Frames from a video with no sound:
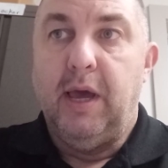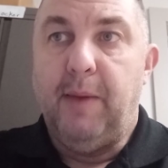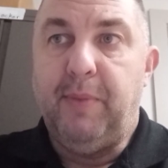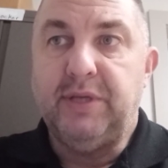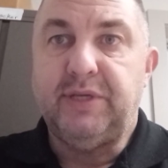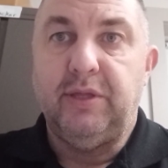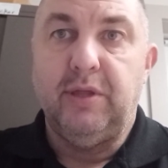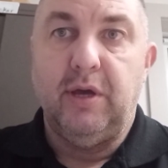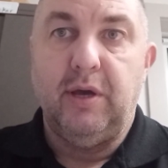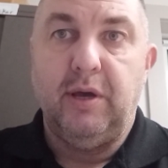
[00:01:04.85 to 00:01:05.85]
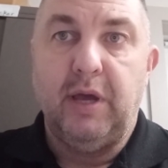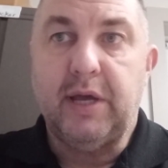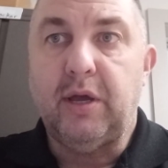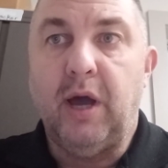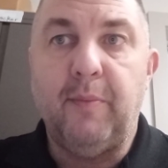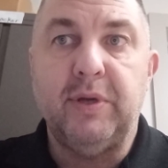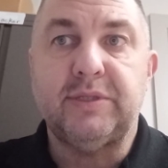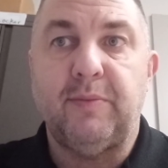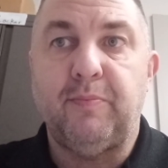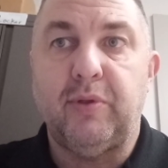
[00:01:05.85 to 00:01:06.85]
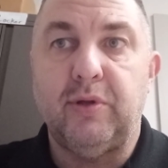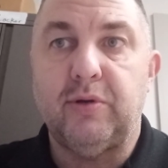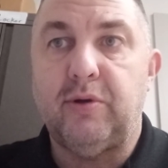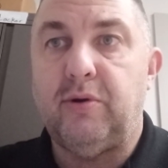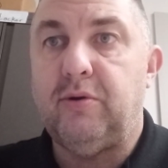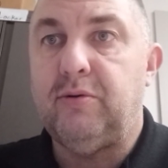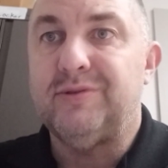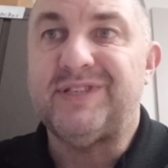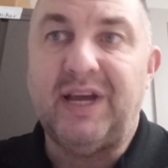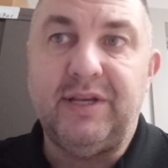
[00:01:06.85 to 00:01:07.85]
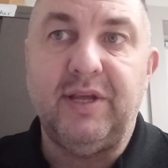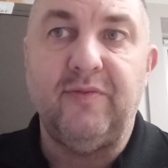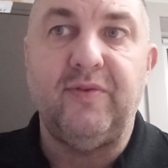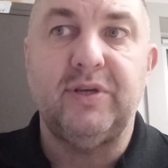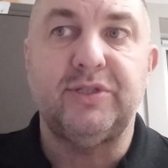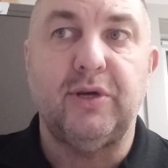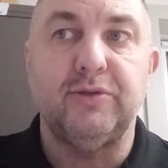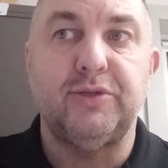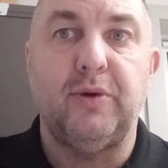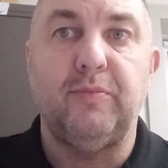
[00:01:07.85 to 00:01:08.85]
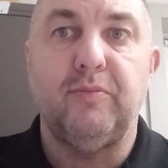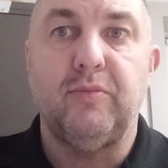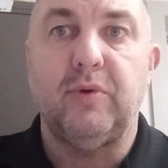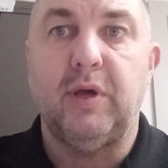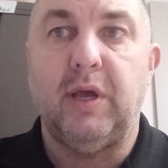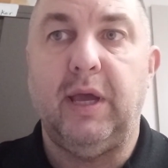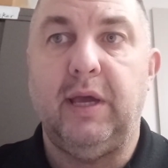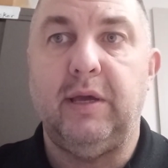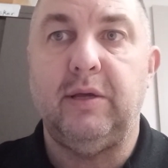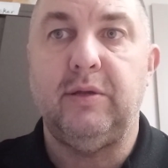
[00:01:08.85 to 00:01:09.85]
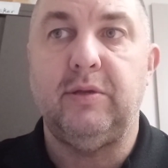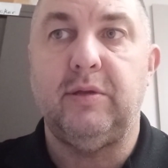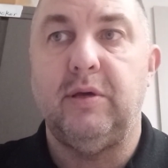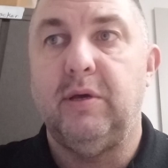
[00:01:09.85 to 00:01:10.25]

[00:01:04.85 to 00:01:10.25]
and basically the economics and political, scientific, social, and